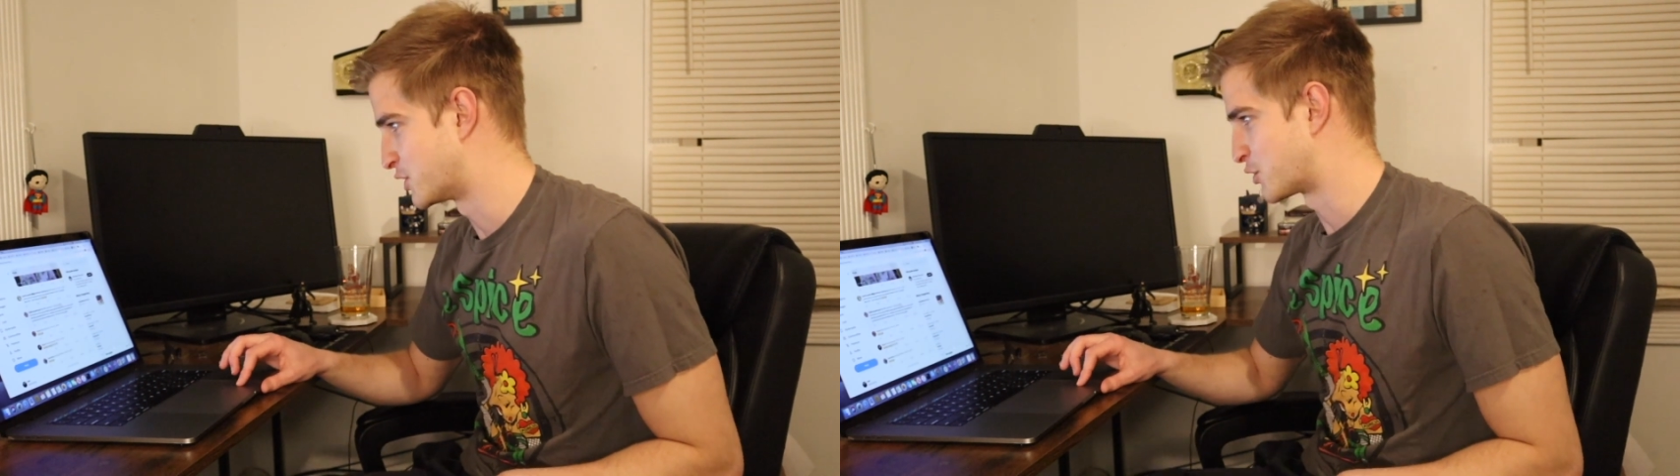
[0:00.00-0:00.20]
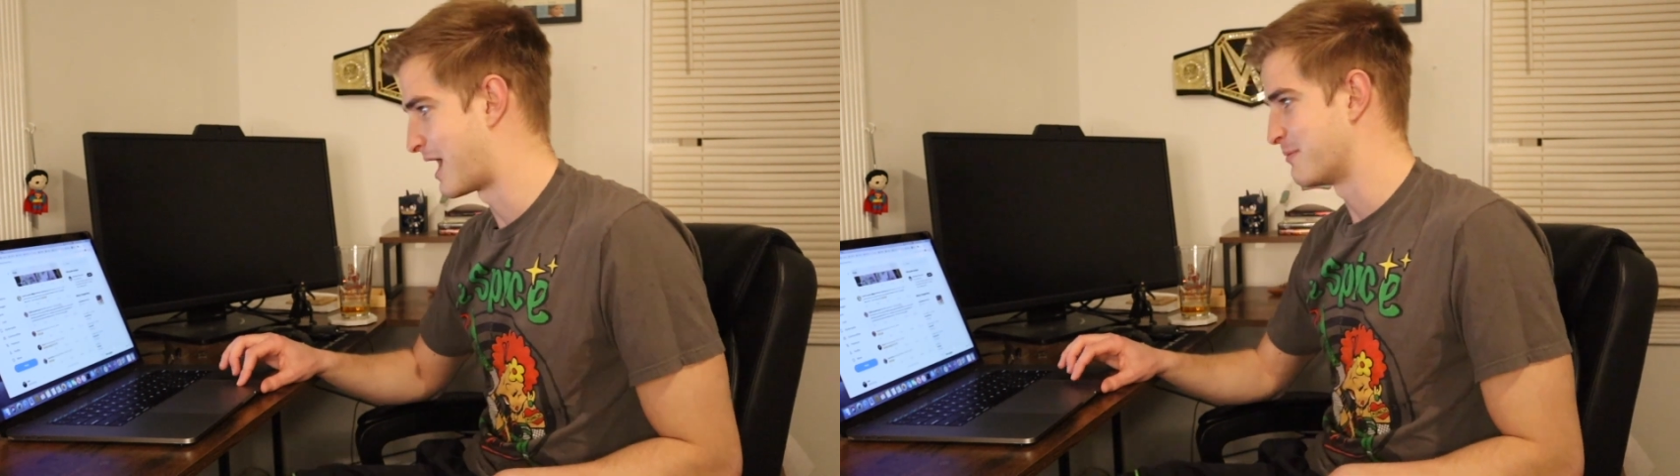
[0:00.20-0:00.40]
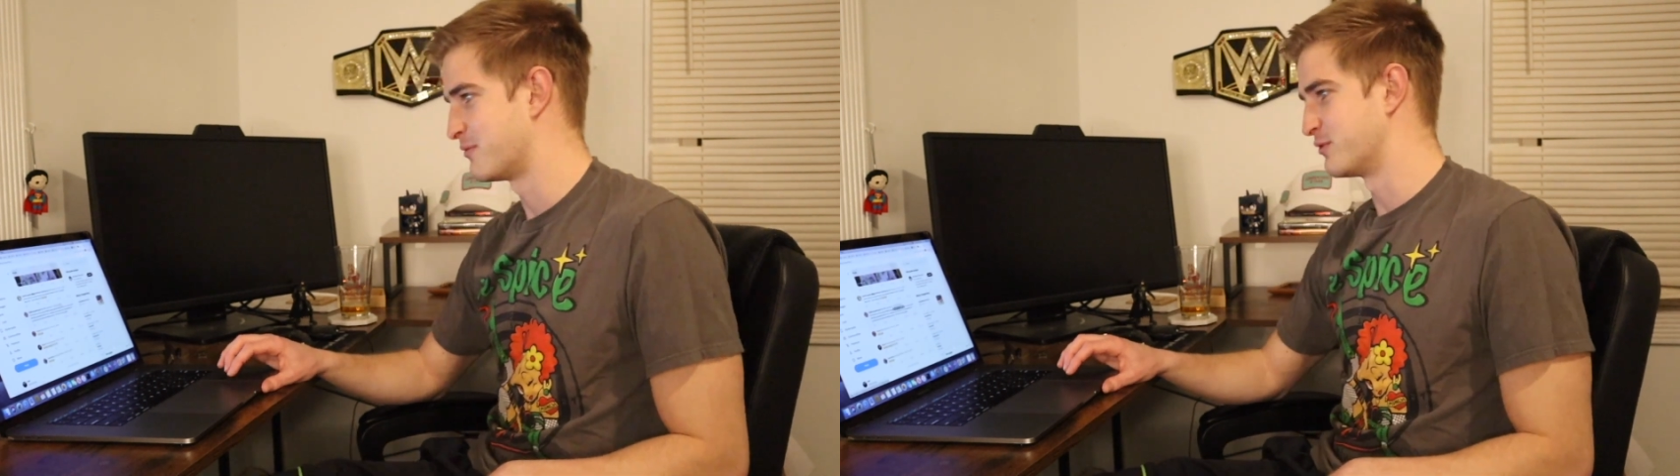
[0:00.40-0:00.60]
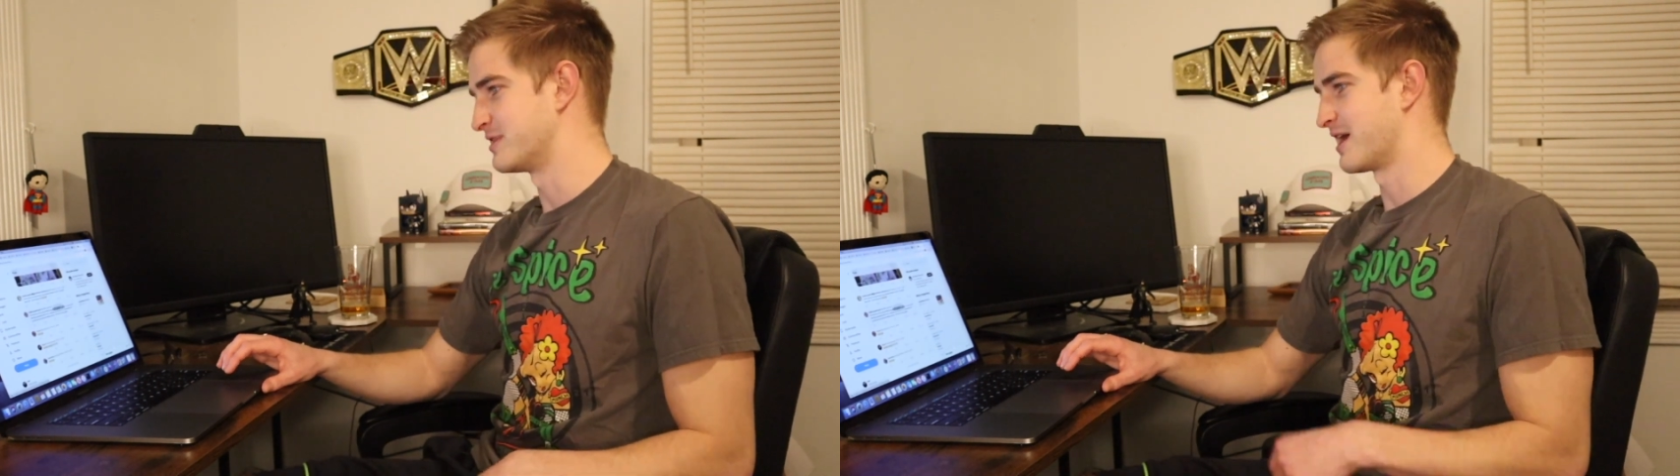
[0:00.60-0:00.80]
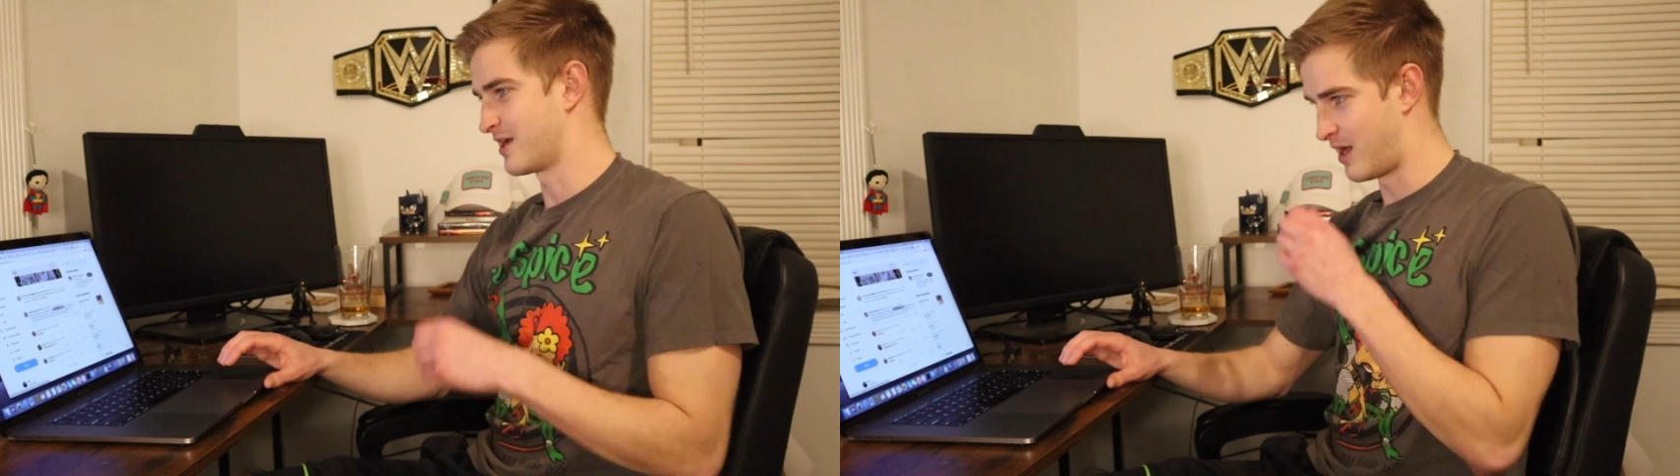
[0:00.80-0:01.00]
a trap
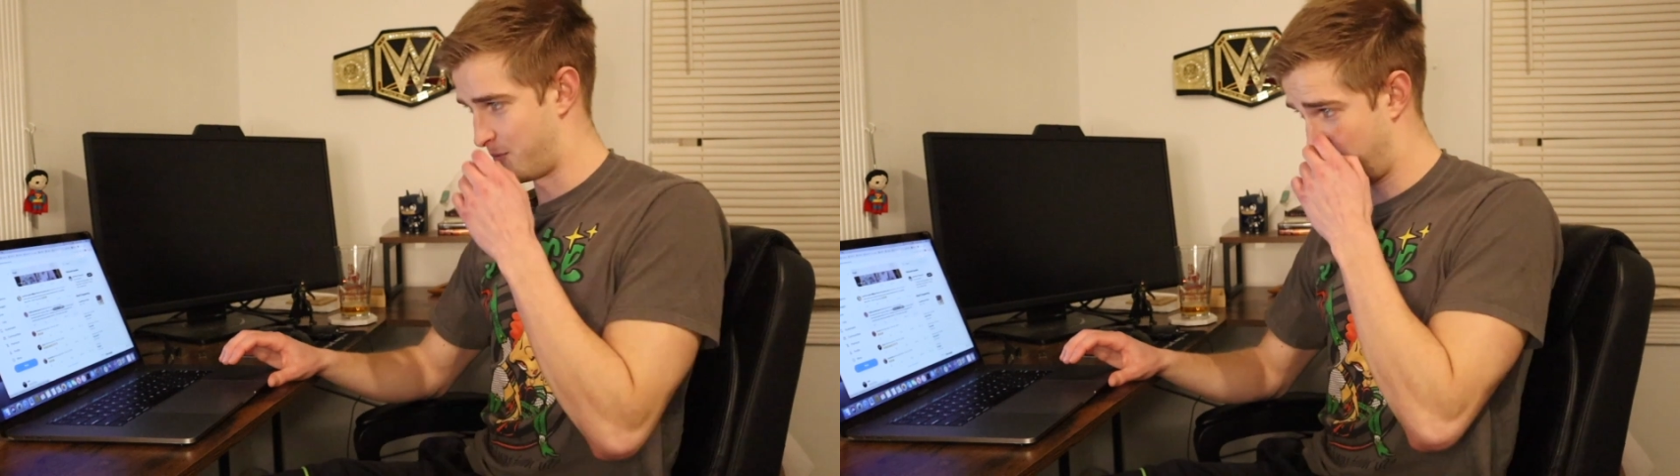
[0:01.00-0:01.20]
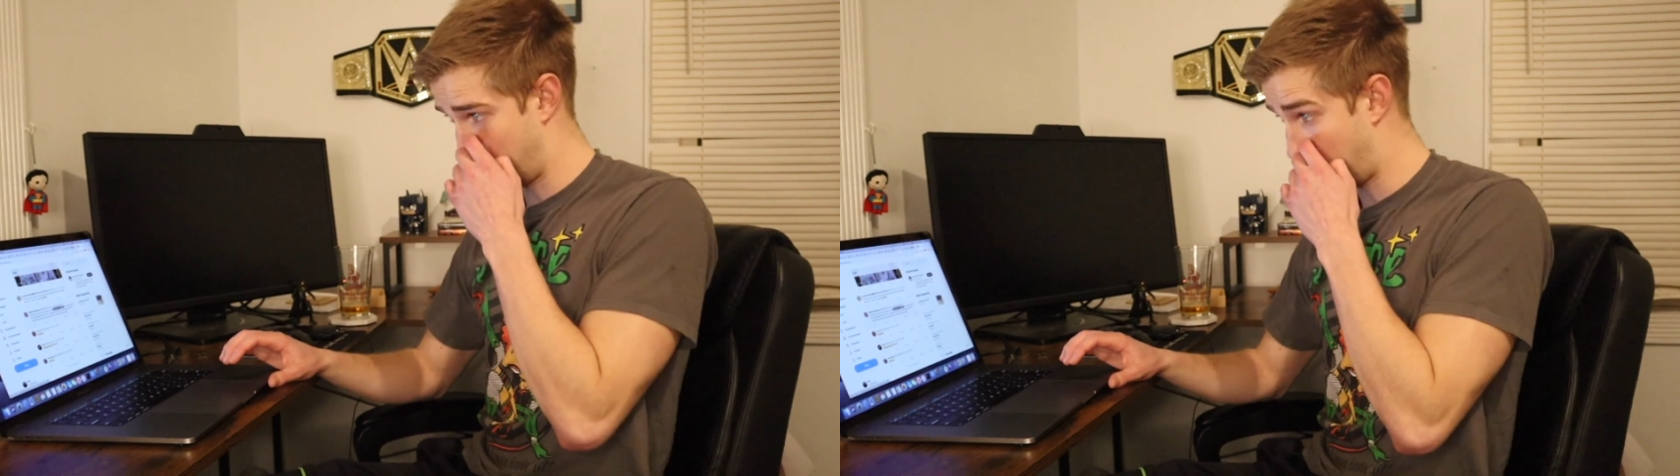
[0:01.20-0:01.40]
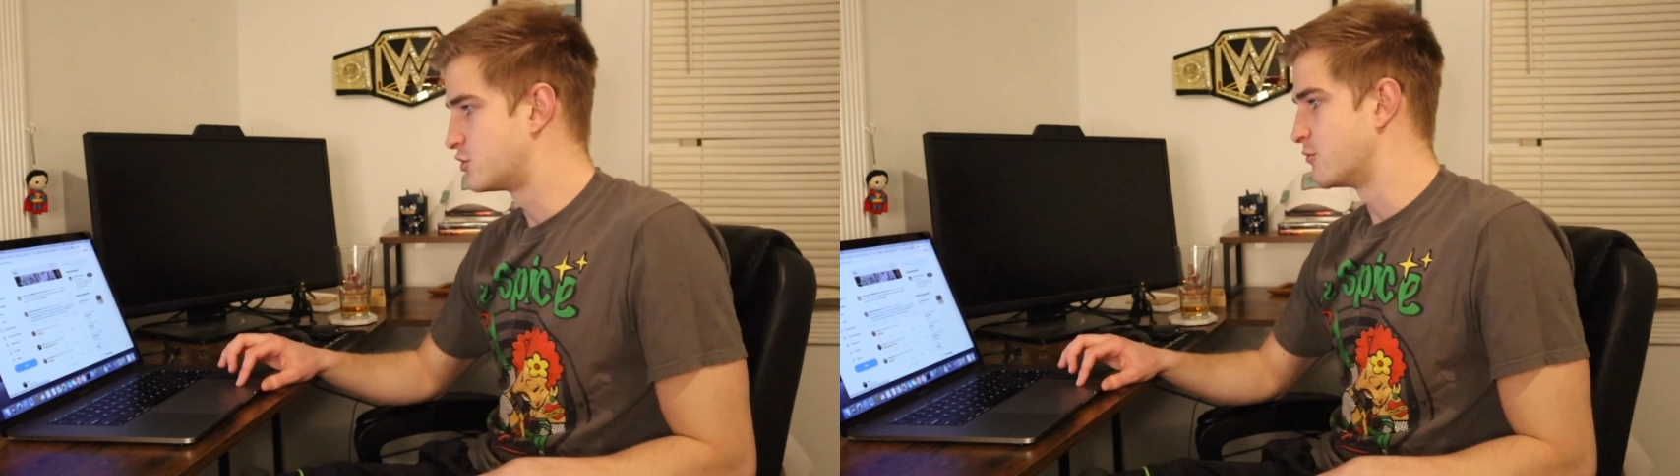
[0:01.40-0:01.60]
with that comment.